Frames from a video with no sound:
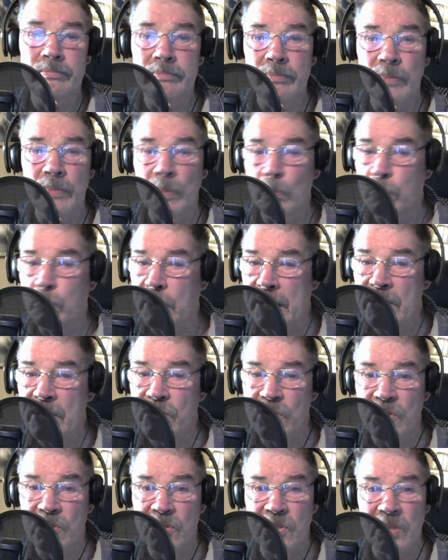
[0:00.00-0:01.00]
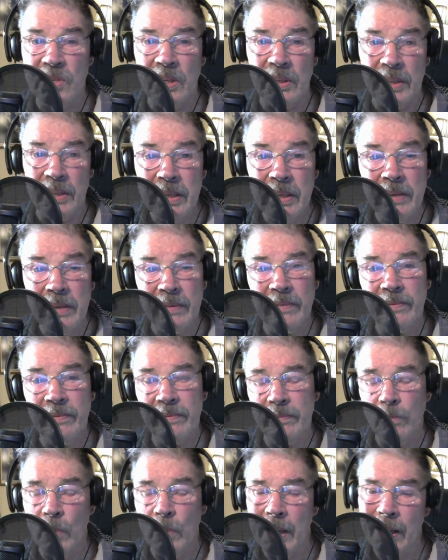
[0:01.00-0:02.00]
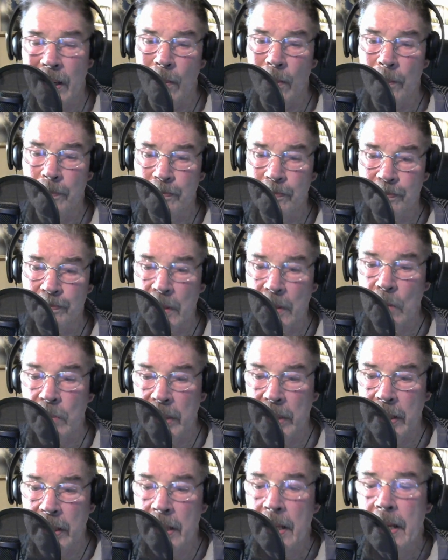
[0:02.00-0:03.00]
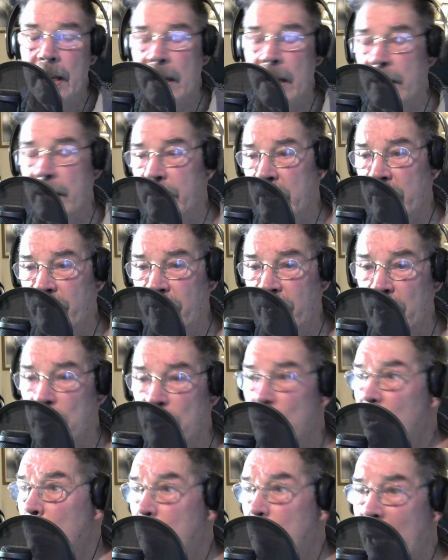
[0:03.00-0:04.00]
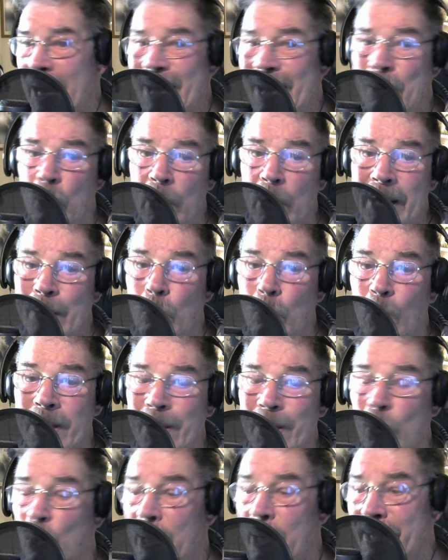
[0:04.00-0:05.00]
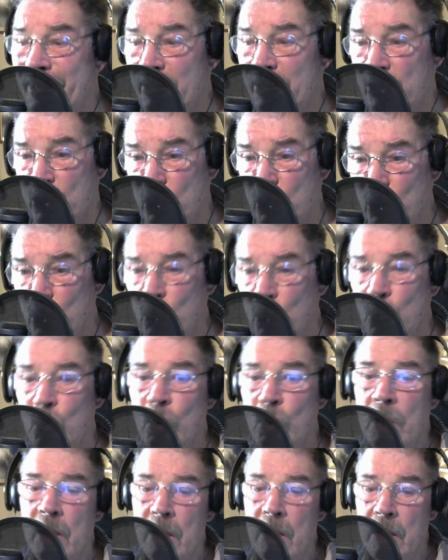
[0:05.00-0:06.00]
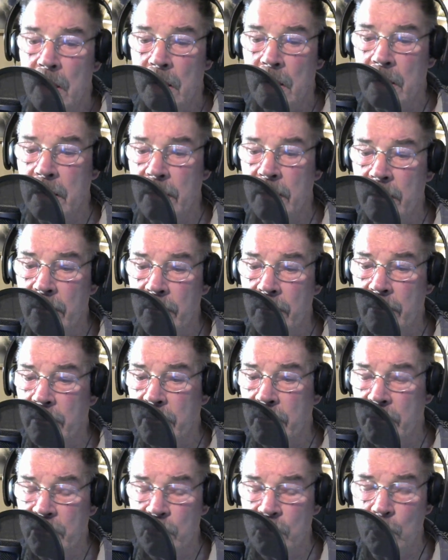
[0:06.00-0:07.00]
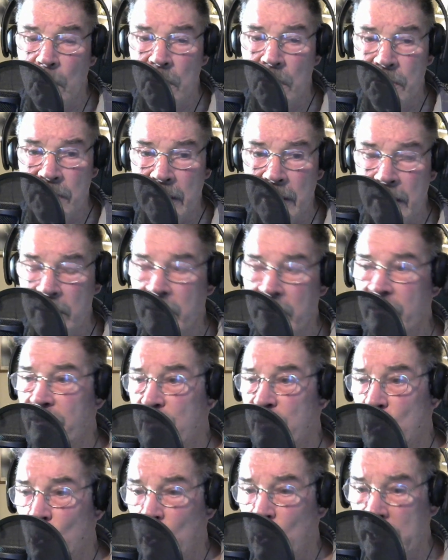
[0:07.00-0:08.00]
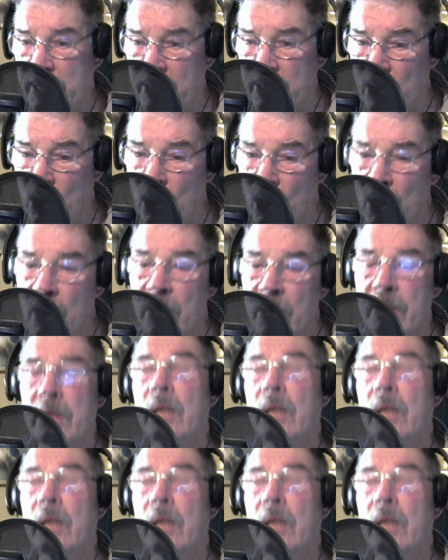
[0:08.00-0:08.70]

places to live. Wow. Okay. And then further up, Highway 108 to the small town of Twain Harte,